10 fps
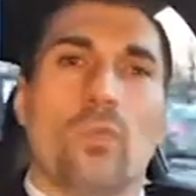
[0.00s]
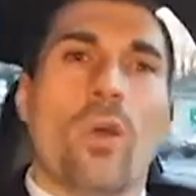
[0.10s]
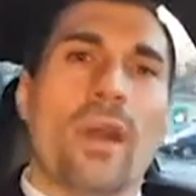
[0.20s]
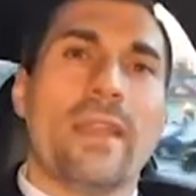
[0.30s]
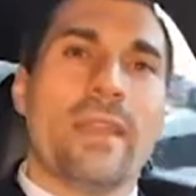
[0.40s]

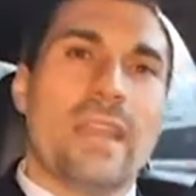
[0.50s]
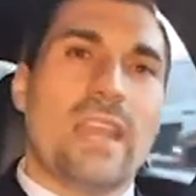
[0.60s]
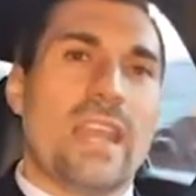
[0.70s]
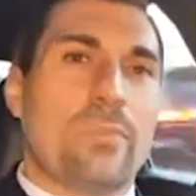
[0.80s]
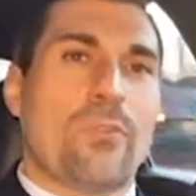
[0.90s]
want
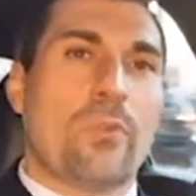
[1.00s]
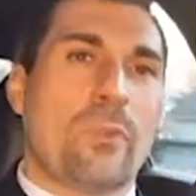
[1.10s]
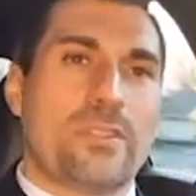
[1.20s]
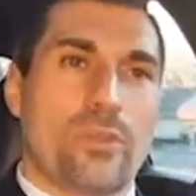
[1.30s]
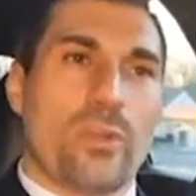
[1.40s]
in a
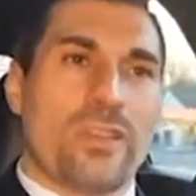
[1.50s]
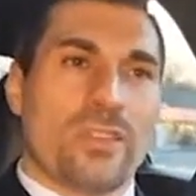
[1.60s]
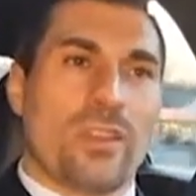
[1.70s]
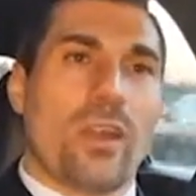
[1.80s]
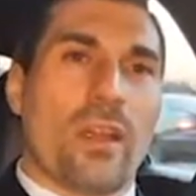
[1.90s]

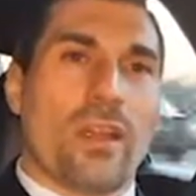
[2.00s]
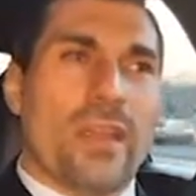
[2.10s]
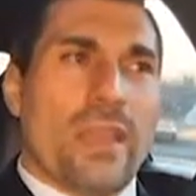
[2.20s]
performance-oriented car